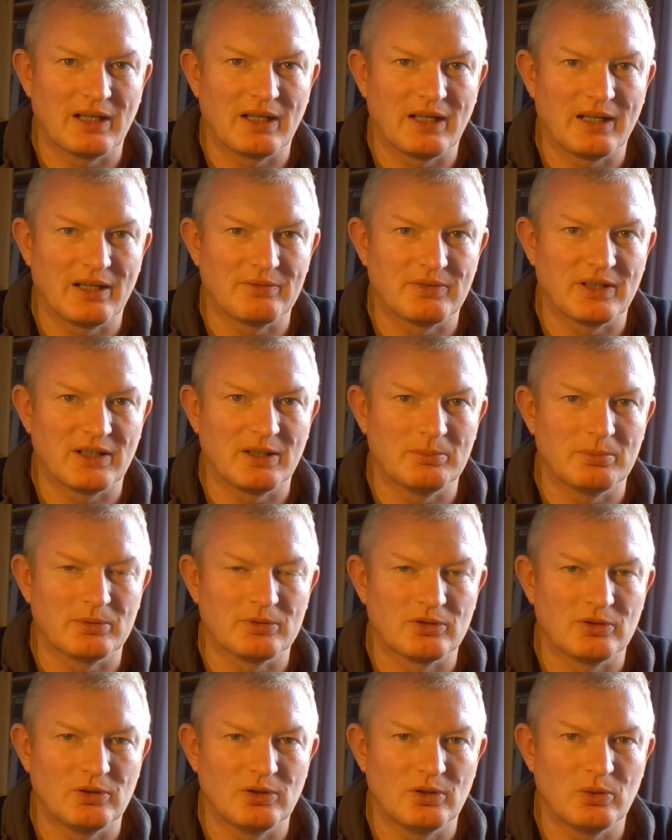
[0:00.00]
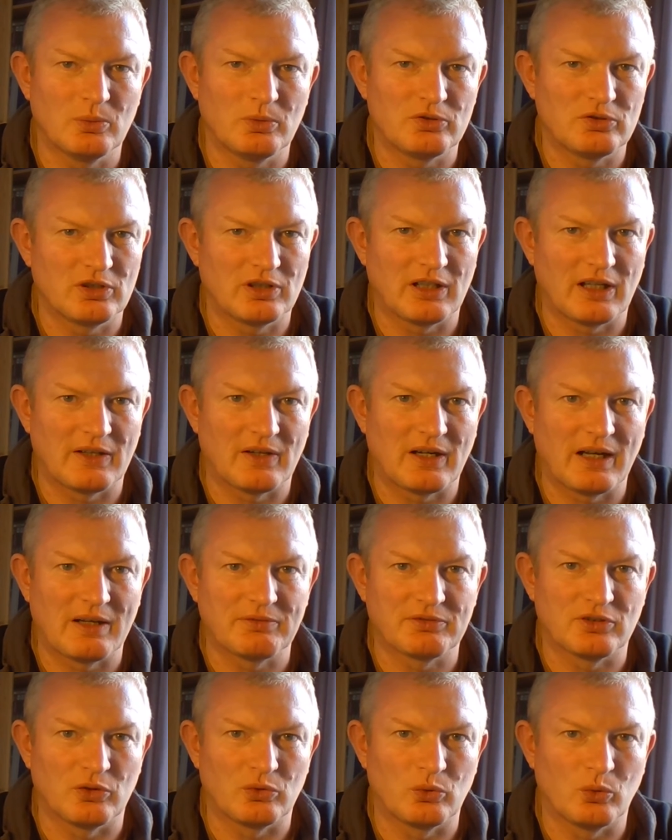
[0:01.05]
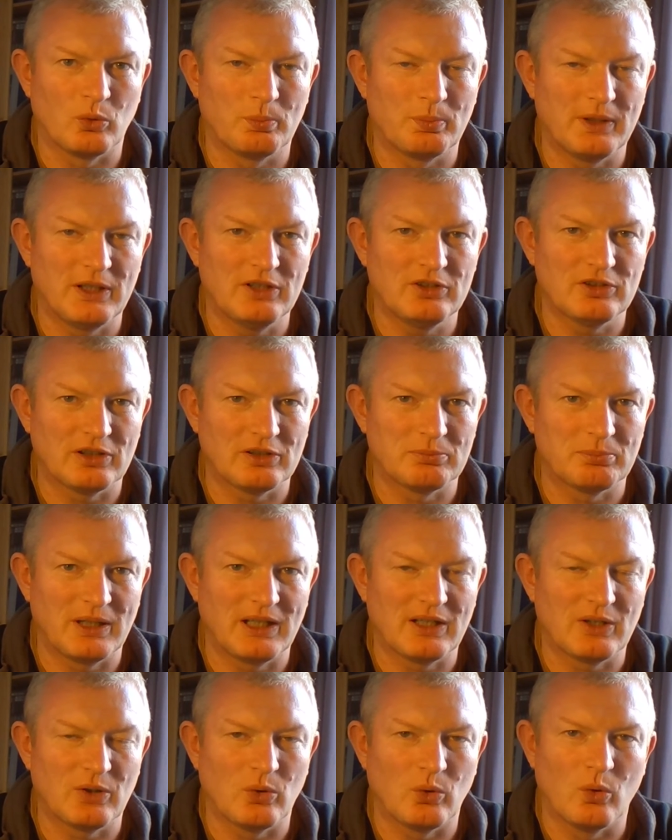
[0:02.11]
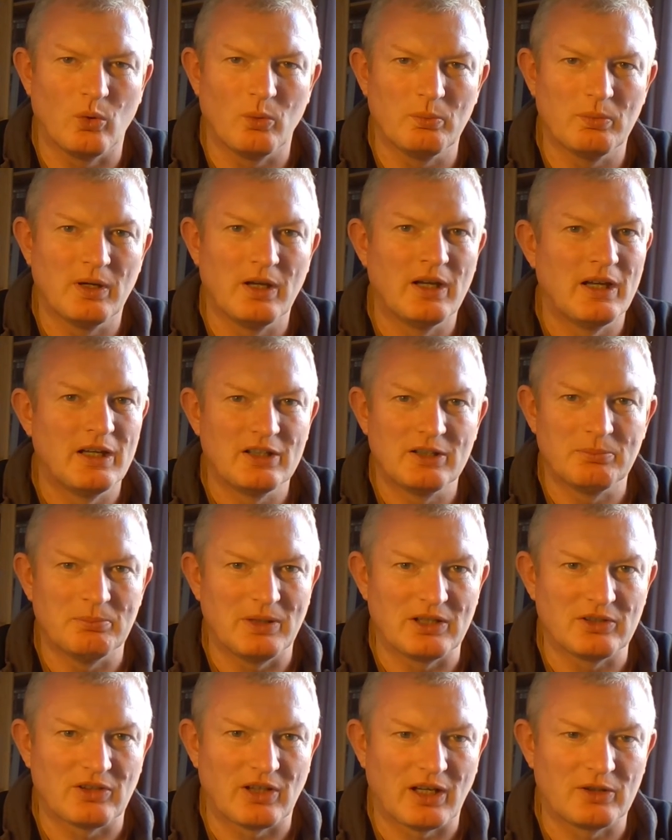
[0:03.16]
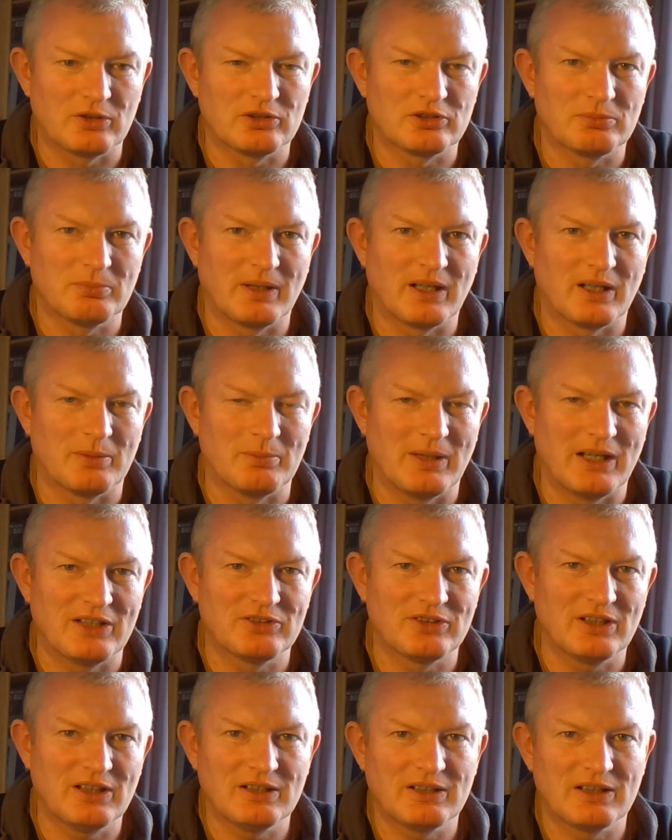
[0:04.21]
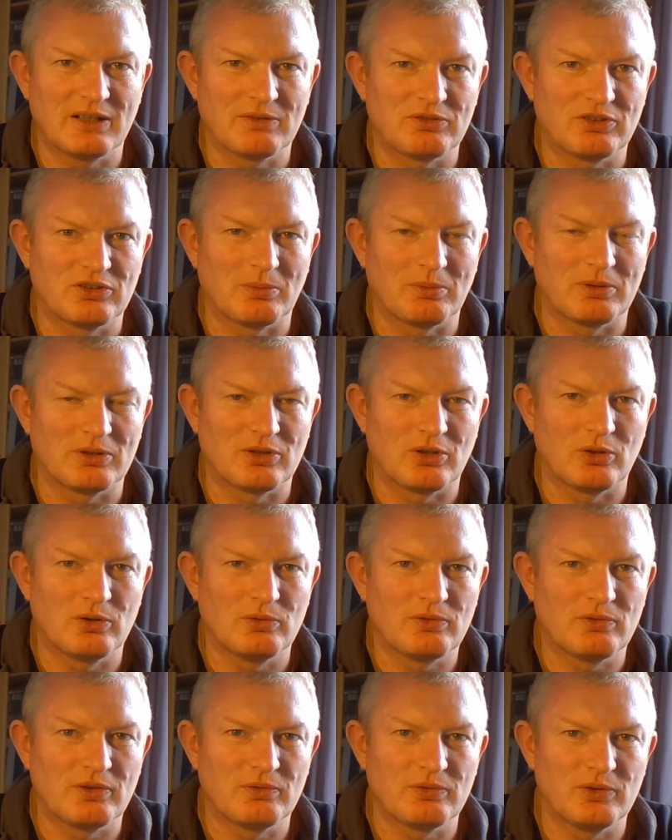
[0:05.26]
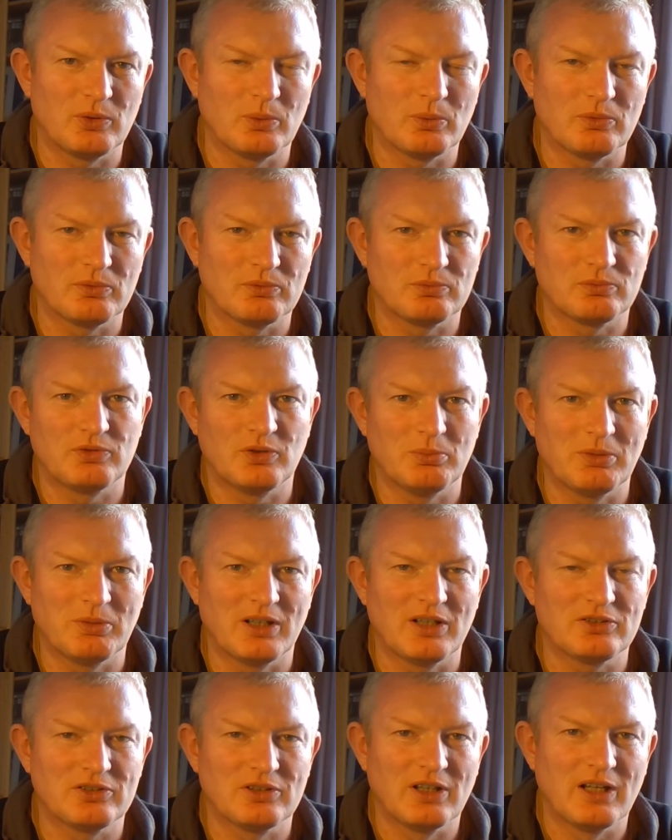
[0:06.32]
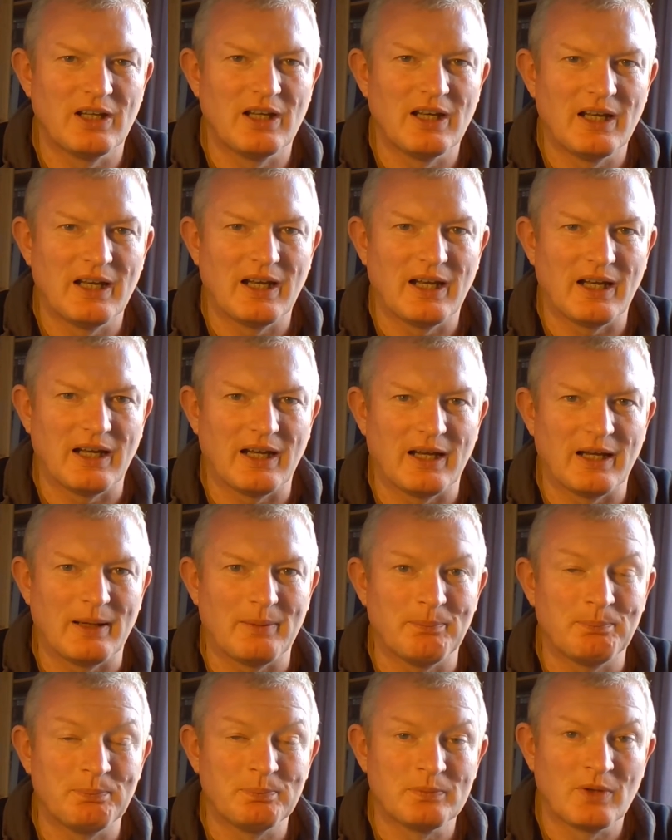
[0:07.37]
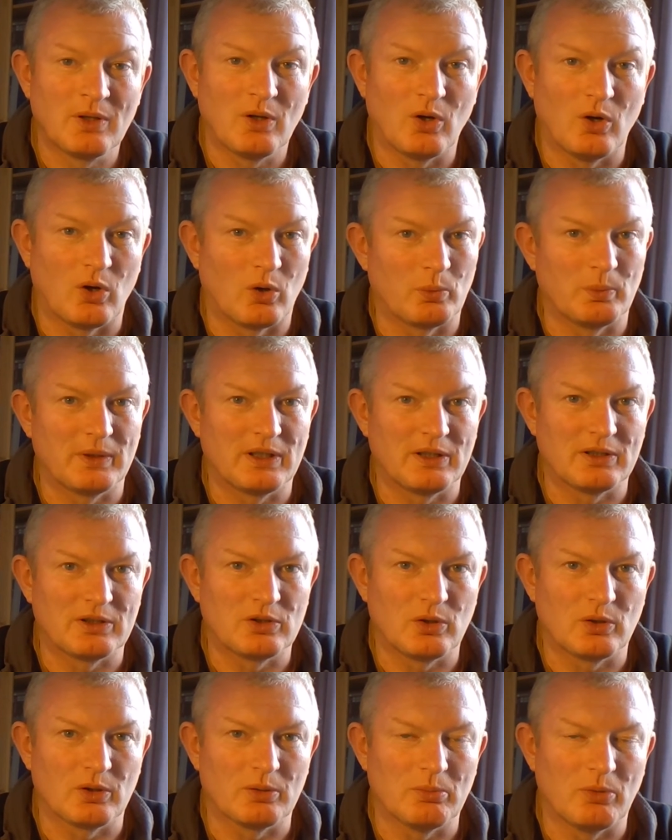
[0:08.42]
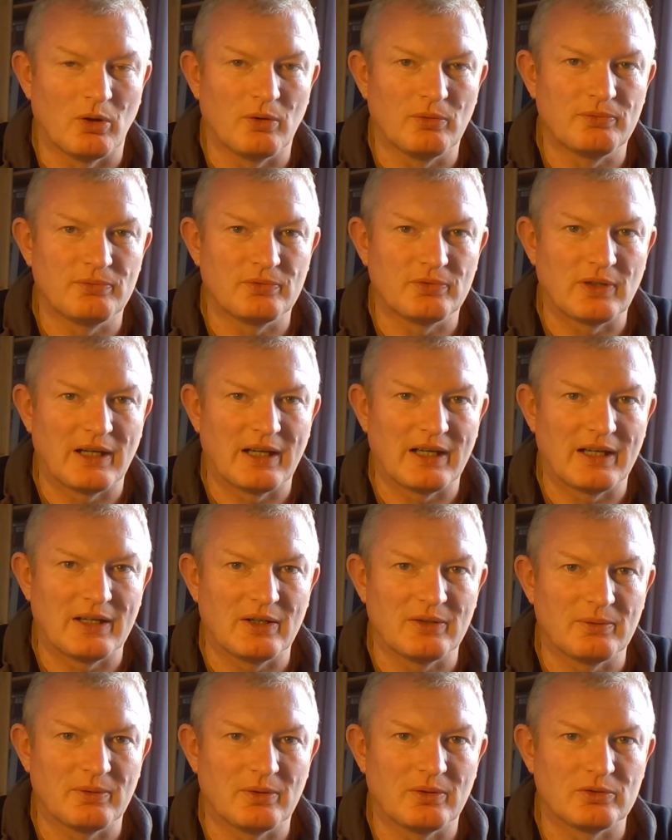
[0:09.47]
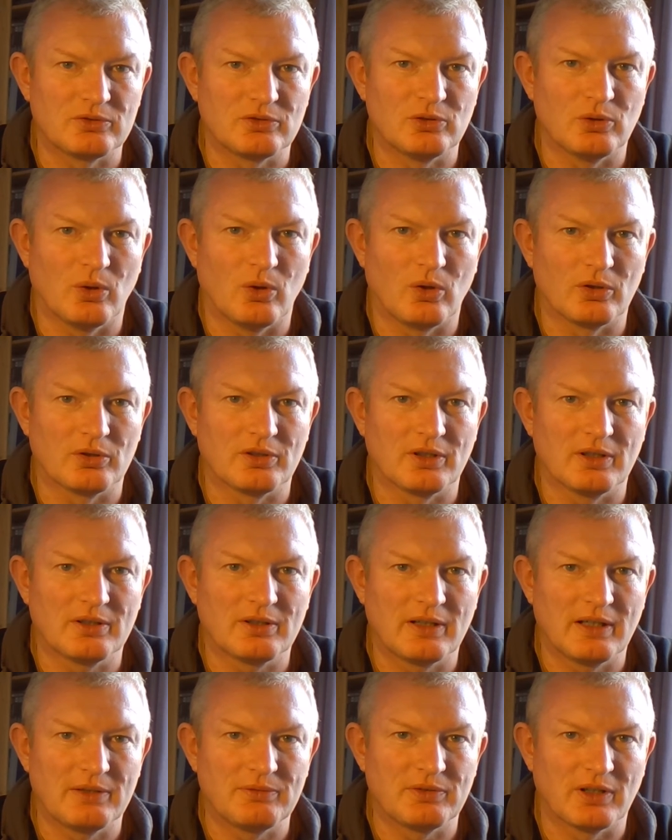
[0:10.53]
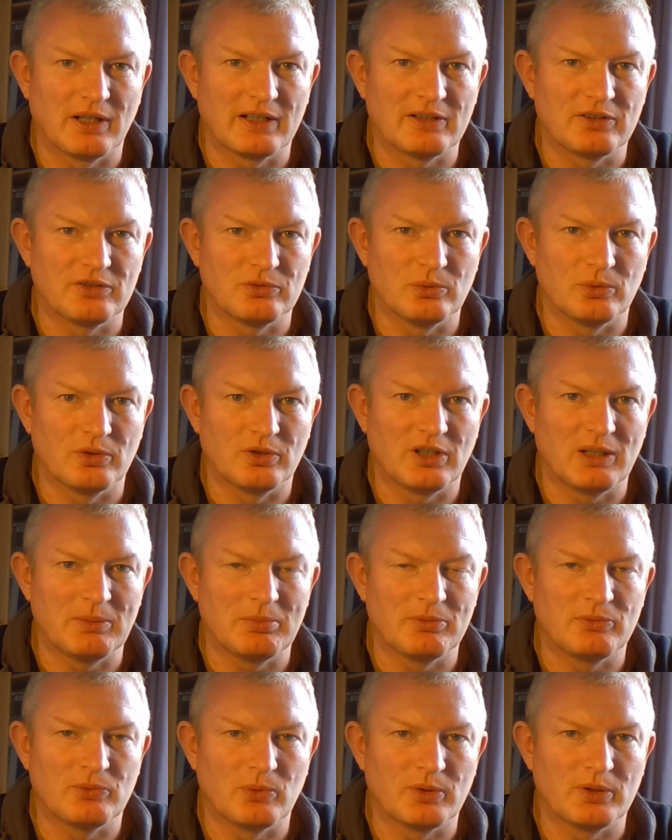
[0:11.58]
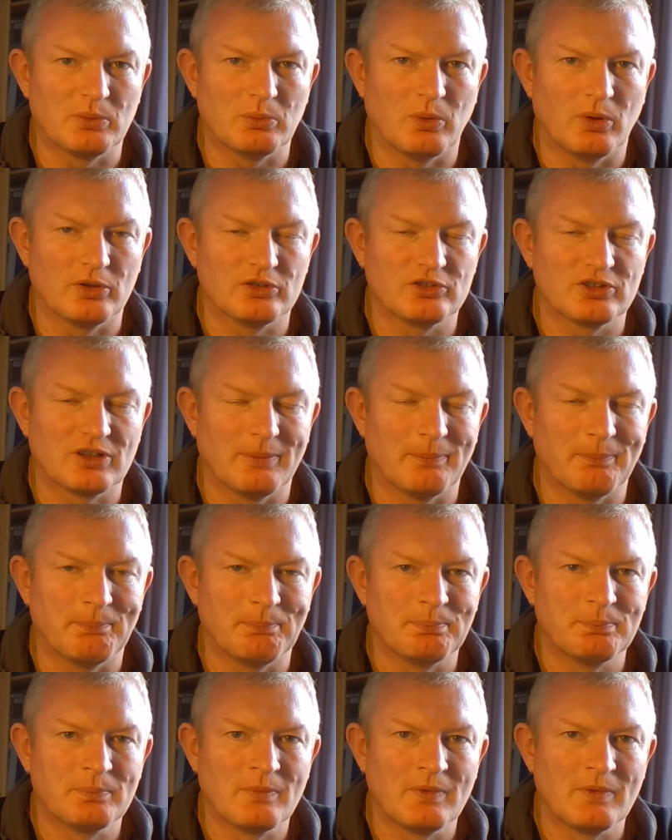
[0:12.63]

uh, available to you, which you can either have as a dough piece and bake at home, makes the house smell amazing, gives you something to do for a few few minutes, um, or we can cook them off uh, to order if you let us know the day before you want some.